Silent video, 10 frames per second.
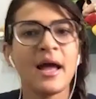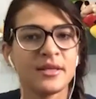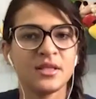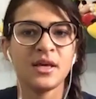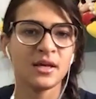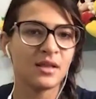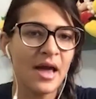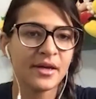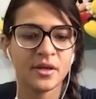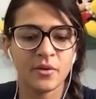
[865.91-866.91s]
think I
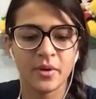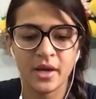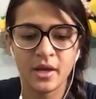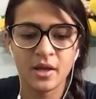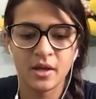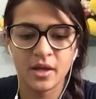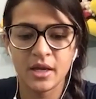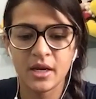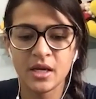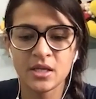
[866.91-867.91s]
like the way
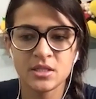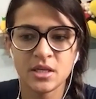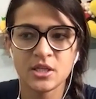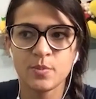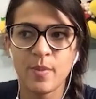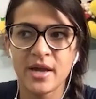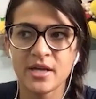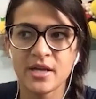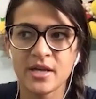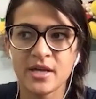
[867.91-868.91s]
it is,
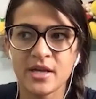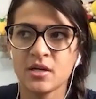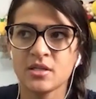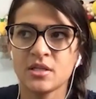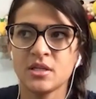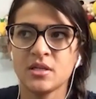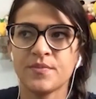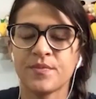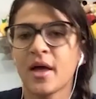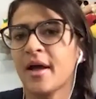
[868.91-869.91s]
especially because
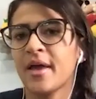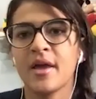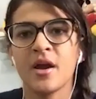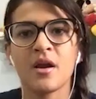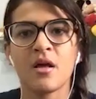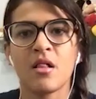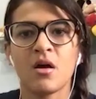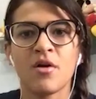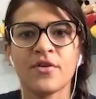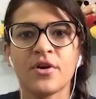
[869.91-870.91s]
I hear a
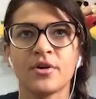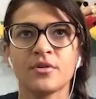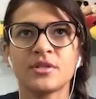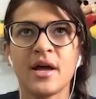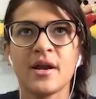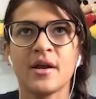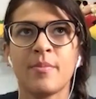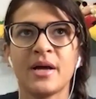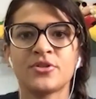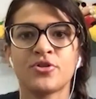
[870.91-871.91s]
lot of girls that
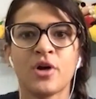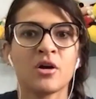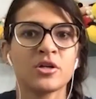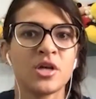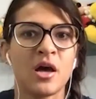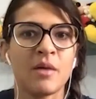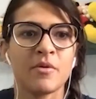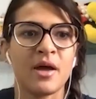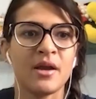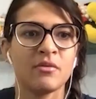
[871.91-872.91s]
passed through hard time
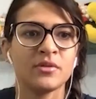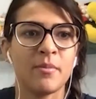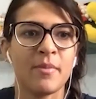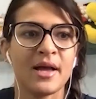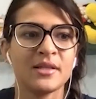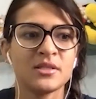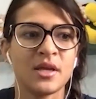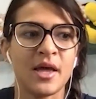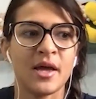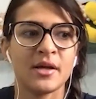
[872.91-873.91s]
already on the mat,
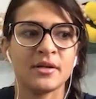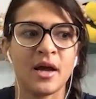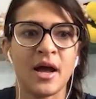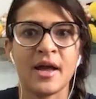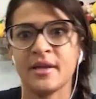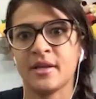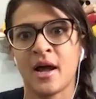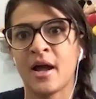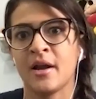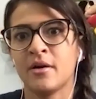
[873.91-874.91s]
and I
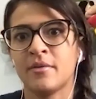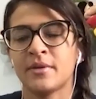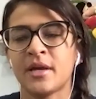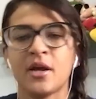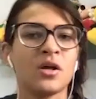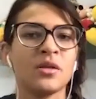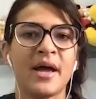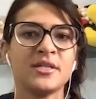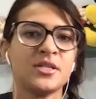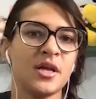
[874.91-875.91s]
cannot
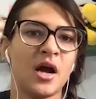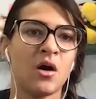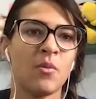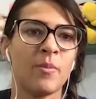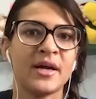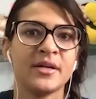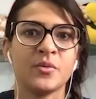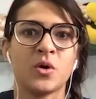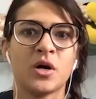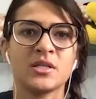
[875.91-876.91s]
imagine how bad it
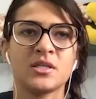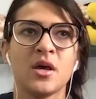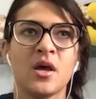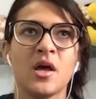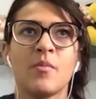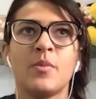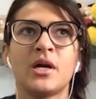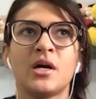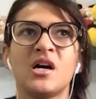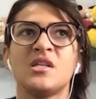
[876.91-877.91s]
was,
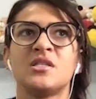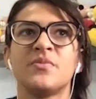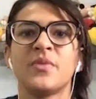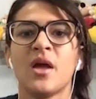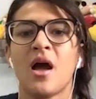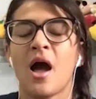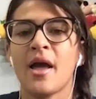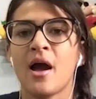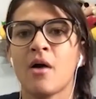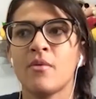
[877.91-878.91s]
because
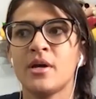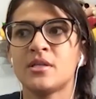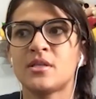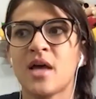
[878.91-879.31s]
I always